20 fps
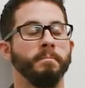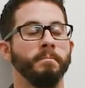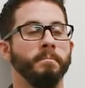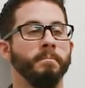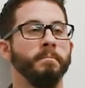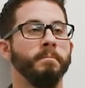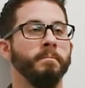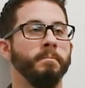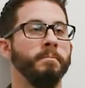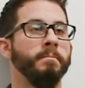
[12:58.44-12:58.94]

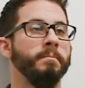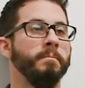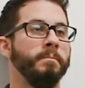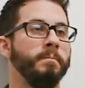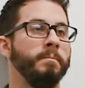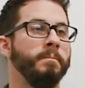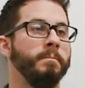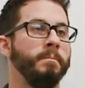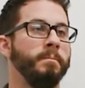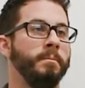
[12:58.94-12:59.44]

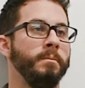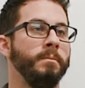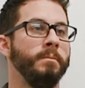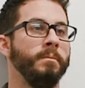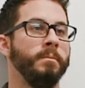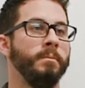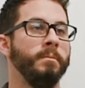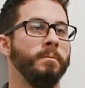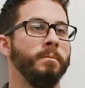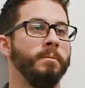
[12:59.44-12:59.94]

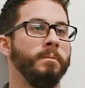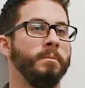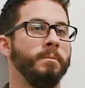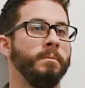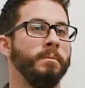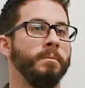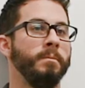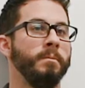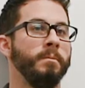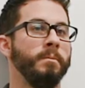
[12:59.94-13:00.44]

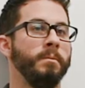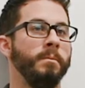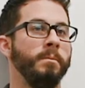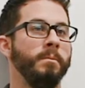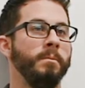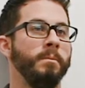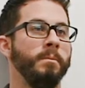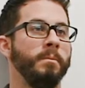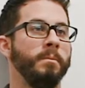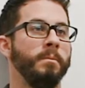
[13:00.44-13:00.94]

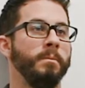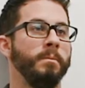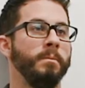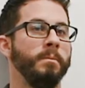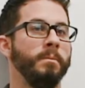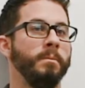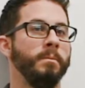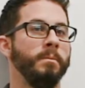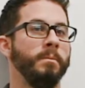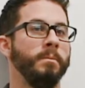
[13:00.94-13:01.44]

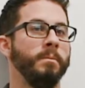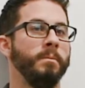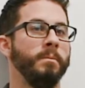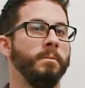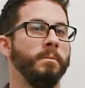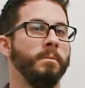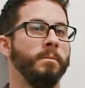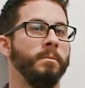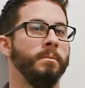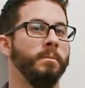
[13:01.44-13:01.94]

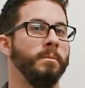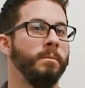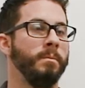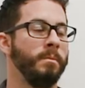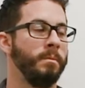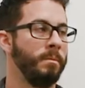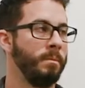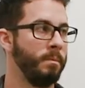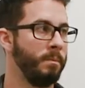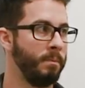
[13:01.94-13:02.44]

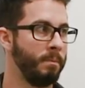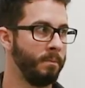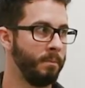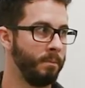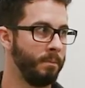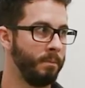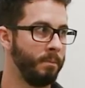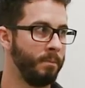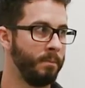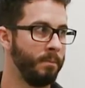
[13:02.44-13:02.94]

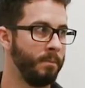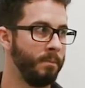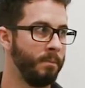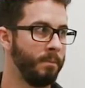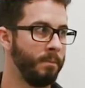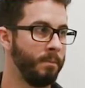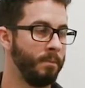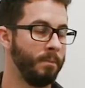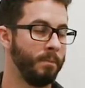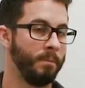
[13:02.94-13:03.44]

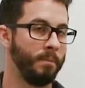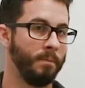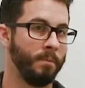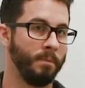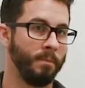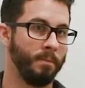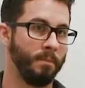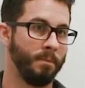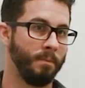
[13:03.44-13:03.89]
[no speech]